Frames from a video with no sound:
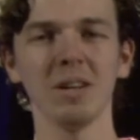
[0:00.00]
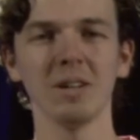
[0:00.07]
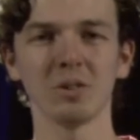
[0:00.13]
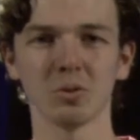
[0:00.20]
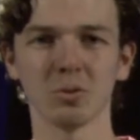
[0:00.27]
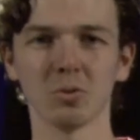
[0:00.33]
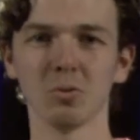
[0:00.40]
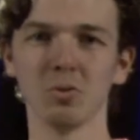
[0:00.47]

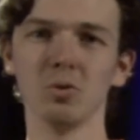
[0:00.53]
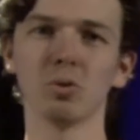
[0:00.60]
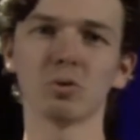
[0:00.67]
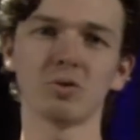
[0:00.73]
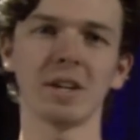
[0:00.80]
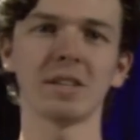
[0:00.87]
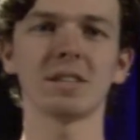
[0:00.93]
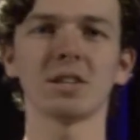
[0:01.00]
So no
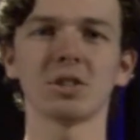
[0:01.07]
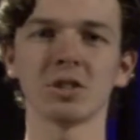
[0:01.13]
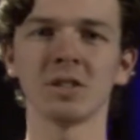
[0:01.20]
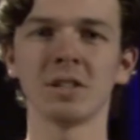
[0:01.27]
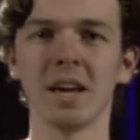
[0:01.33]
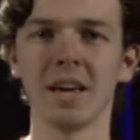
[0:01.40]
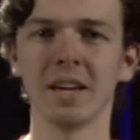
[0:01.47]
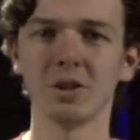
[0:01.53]

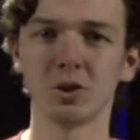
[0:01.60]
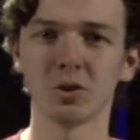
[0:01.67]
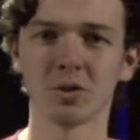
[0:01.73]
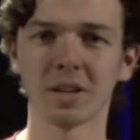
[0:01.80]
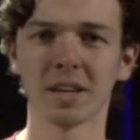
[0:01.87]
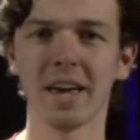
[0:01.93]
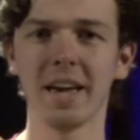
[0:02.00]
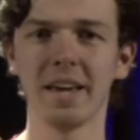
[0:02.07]
transition
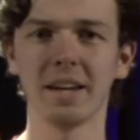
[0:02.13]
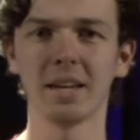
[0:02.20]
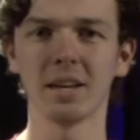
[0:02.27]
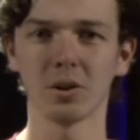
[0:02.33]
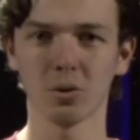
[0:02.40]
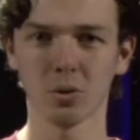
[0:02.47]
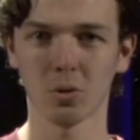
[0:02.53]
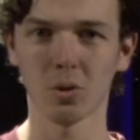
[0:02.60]
during any
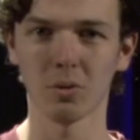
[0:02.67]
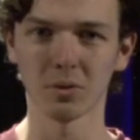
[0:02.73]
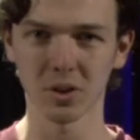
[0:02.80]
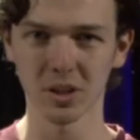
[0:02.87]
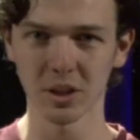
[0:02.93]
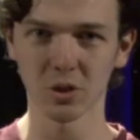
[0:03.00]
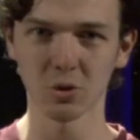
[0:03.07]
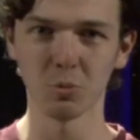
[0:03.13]

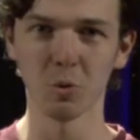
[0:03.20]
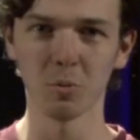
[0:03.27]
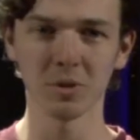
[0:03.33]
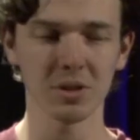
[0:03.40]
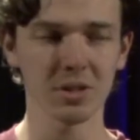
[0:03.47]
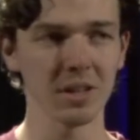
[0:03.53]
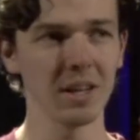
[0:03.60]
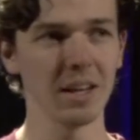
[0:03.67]
conversational
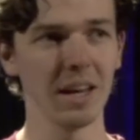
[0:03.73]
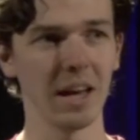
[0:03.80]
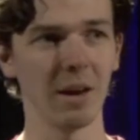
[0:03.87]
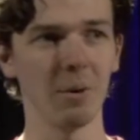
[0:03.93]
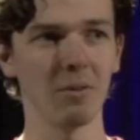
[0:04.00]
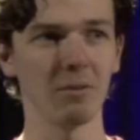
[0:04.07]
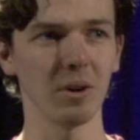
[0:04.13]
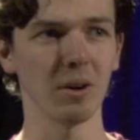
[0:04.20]
moments.
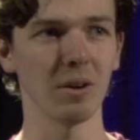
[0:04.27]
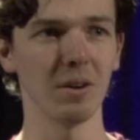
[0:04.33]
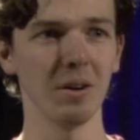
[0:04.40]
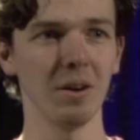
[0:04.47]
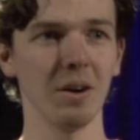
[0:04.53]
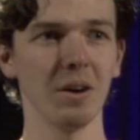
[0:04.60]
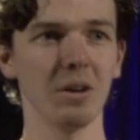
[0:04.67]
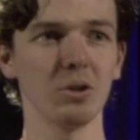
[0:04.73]
However,
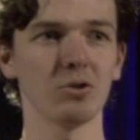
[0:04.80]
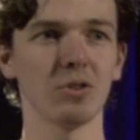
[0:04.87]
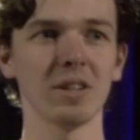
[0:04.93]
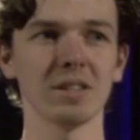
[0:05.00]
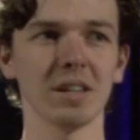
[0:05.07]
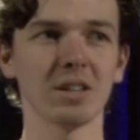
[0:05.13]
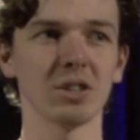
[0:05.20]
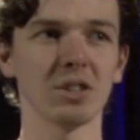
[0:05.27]

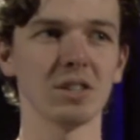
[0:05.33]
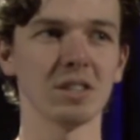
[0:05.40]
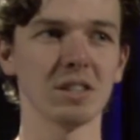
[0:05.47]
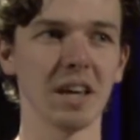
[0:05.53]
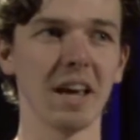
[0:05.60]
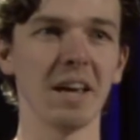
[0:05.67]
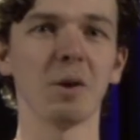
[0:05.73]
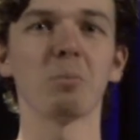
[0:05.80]
transitions
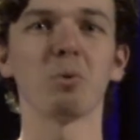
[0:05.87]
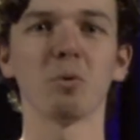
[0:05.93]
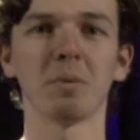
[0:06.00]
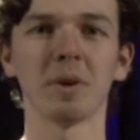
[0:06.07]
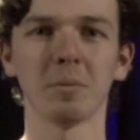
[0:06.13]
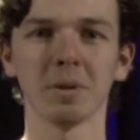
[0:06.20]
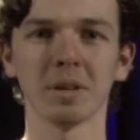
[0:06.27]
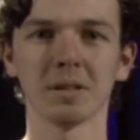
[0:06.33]
in
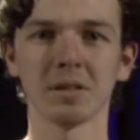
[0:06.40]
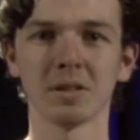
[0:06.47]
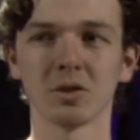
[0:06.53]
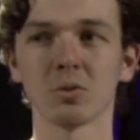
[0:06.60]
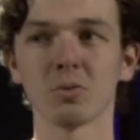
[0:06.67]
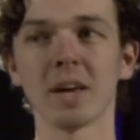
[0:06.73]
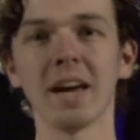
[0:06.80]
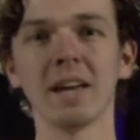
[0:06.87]
appropriate places.
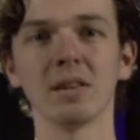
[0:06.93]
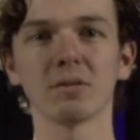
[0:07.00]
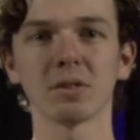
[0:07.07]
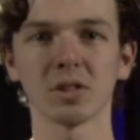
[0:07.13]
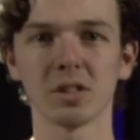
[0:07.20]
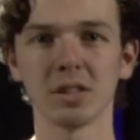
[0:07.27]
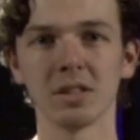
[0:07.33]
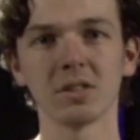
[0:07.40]
So the end of a
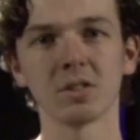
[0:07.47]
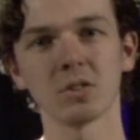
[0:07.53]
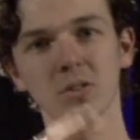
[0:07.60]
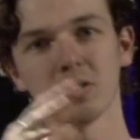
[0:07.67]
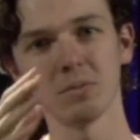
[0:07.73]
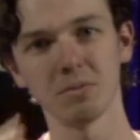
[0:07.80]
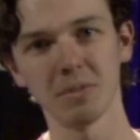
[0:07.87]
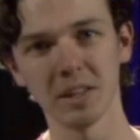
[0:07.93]
scene
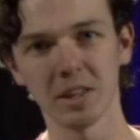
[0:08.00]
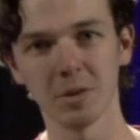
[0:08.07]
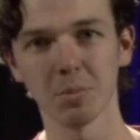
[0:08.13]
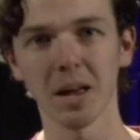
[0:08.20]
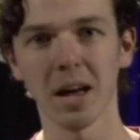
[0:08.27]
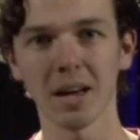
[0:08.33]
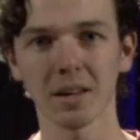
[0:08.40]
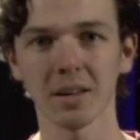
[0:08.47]
could fade to
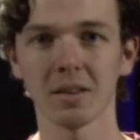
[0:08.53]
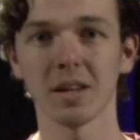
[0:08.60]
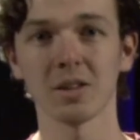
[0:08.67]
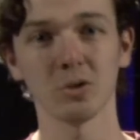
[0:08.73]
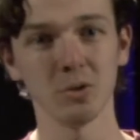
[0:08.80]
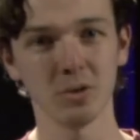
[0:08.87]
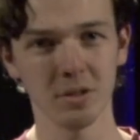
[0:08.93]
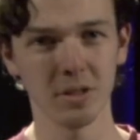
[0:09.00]
black,
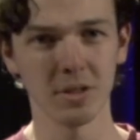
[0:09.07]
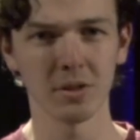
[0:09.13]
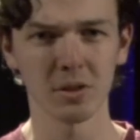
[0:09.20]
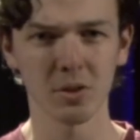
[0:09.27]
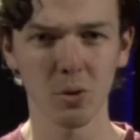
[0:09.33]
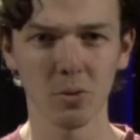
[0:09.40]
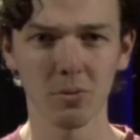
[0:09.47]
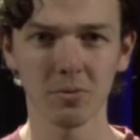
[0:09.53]
that's using the
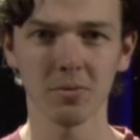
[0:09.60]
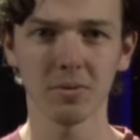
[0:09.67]
dissolve